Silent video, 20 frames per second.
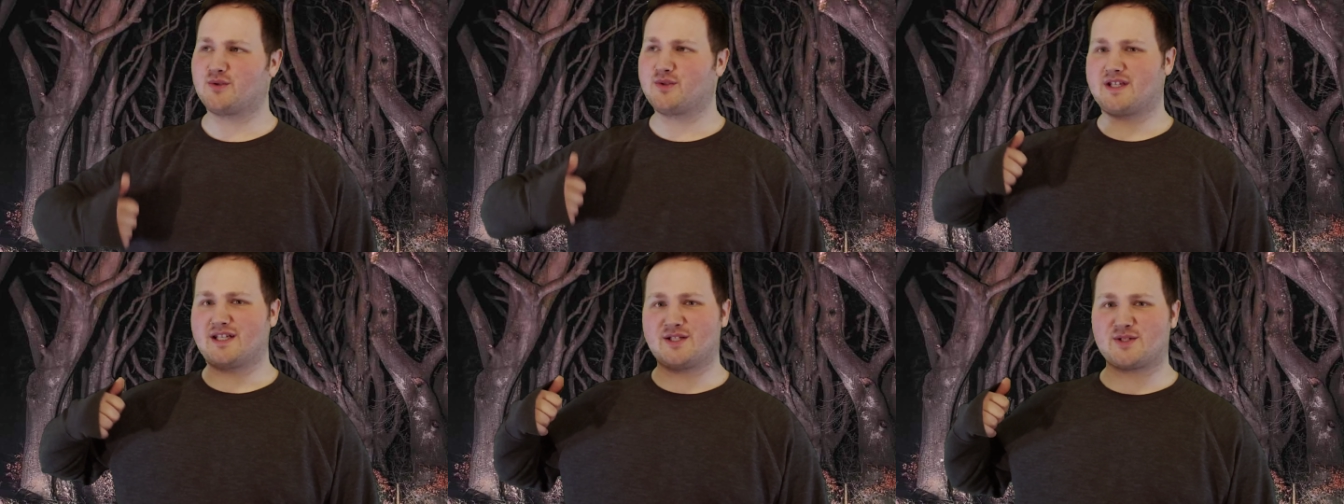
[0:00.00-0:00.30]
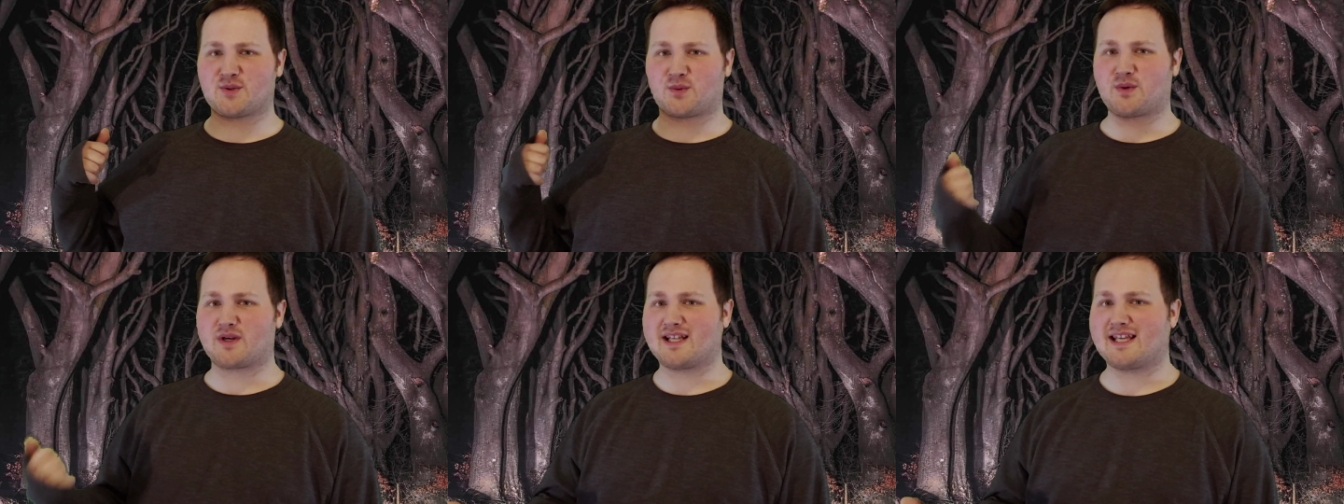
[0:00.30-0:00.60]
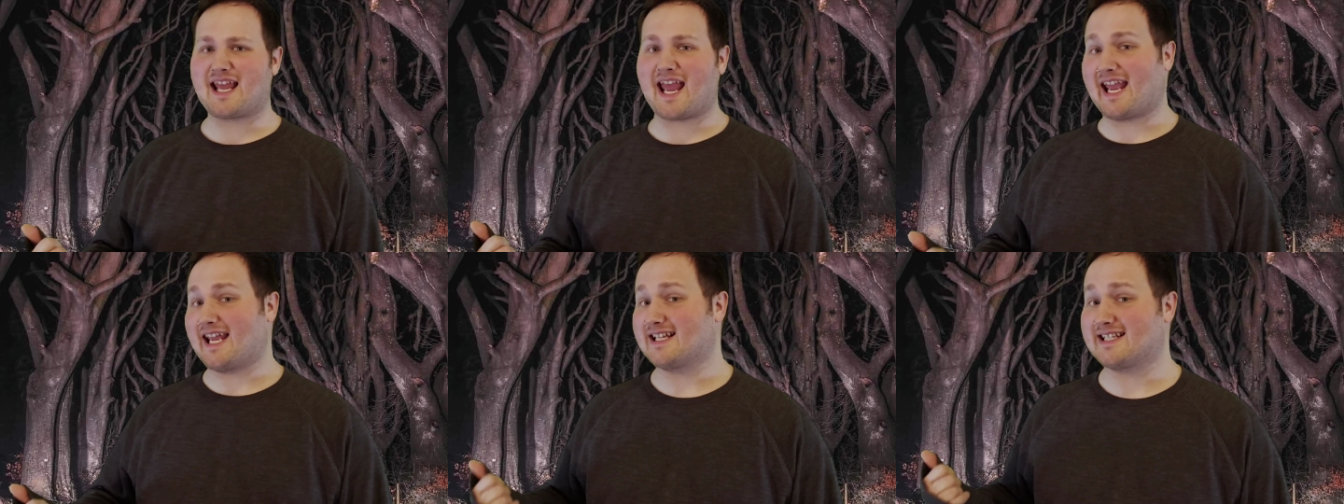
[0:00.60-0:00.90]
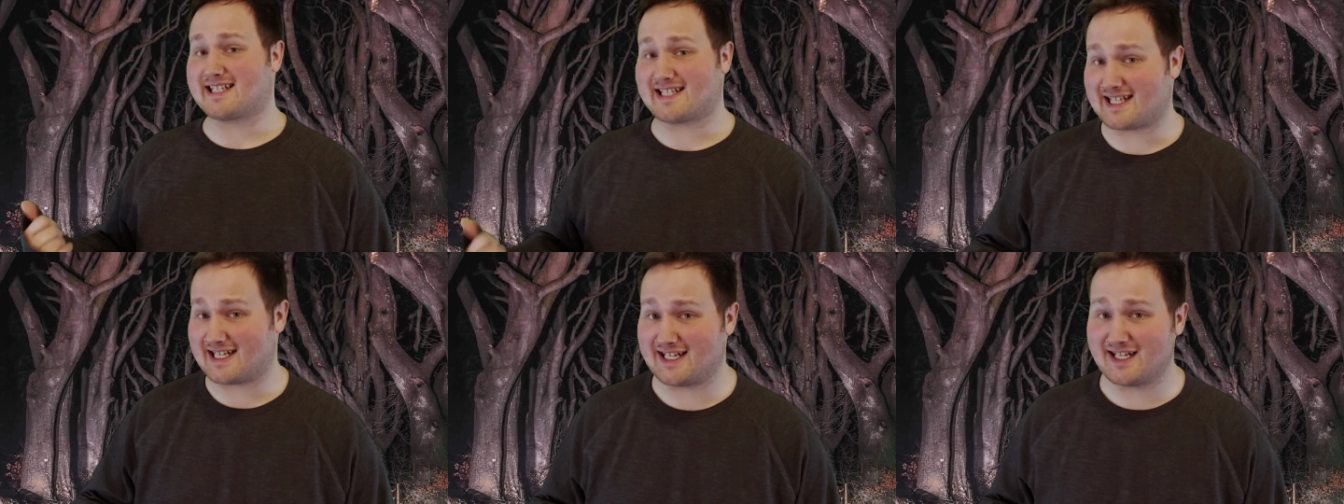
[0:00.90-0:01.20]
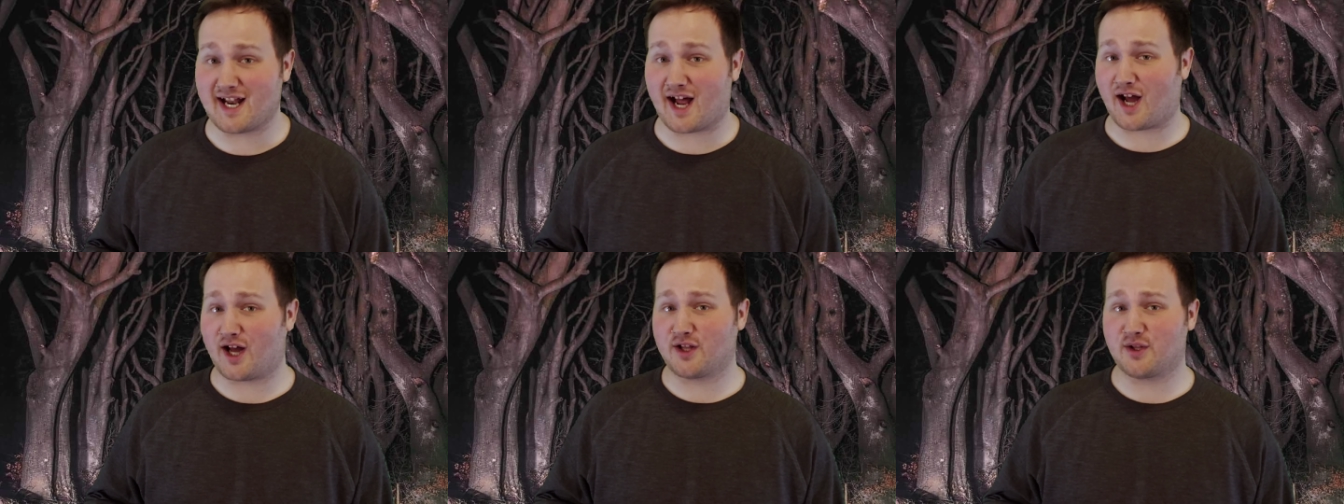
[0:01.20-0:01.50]
to the
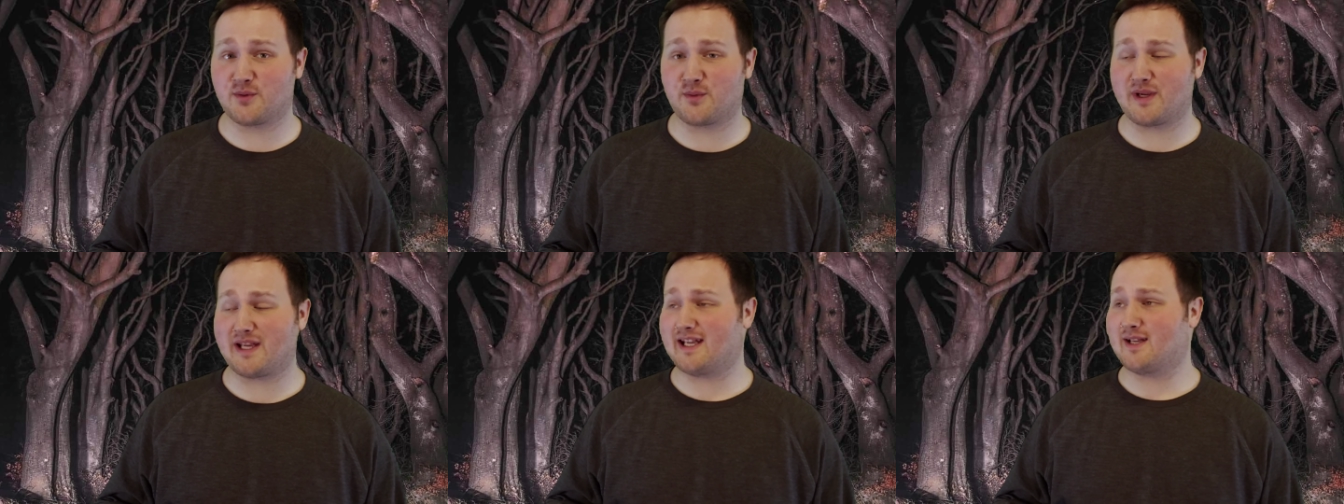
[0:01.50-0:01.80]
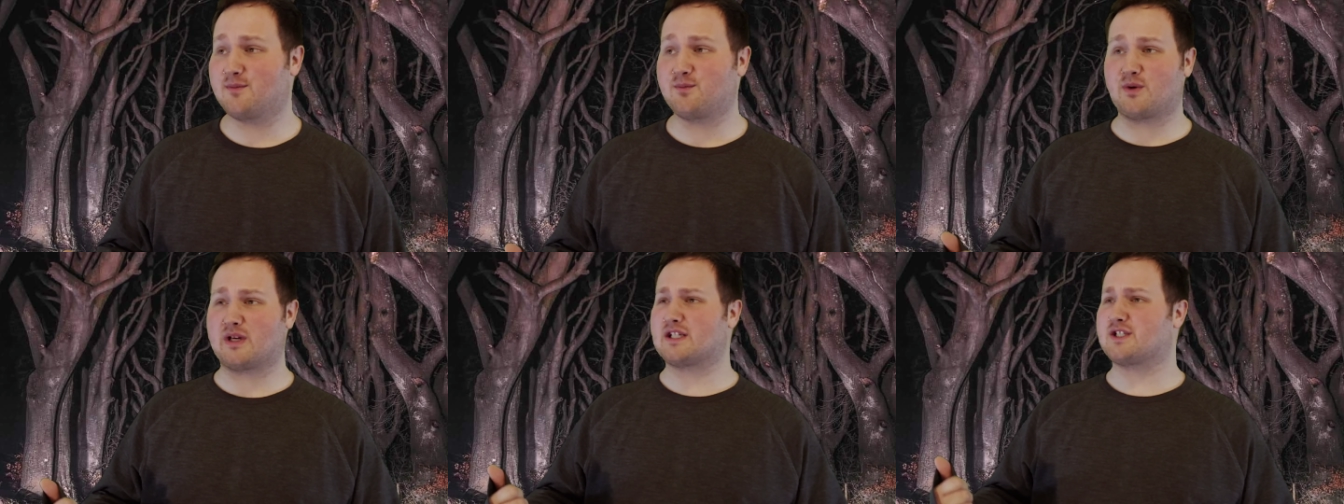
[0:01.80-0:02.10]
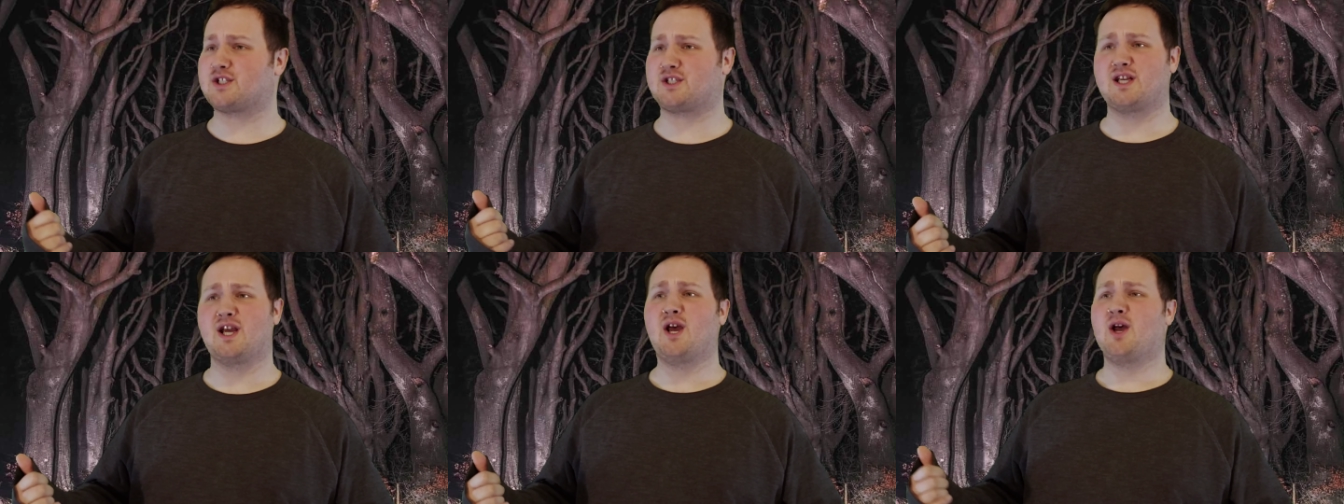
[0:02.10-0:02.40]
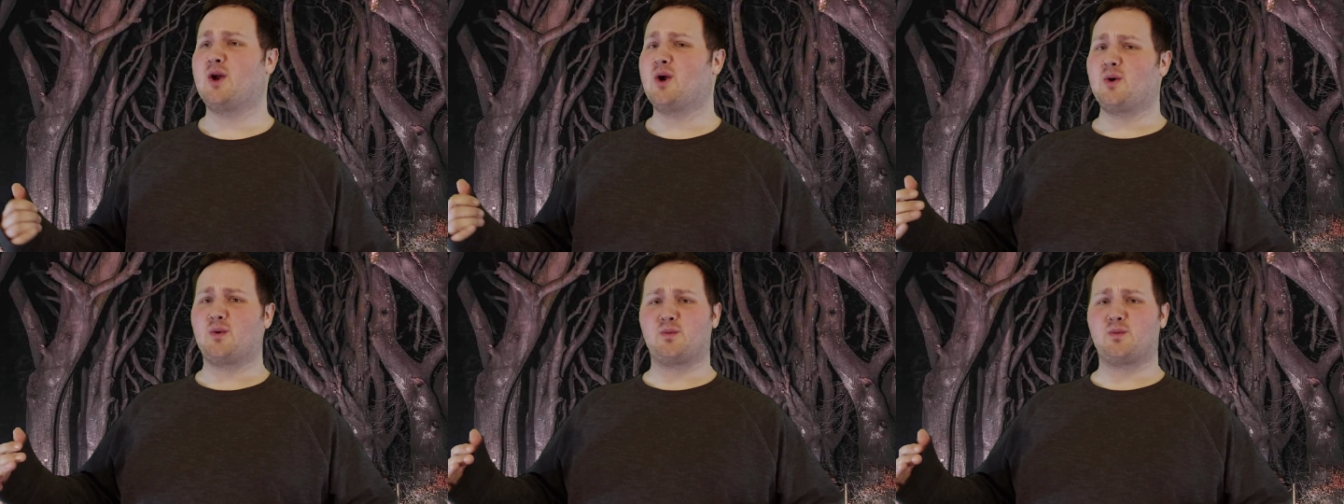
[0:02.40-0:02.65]
2018 Halloween, which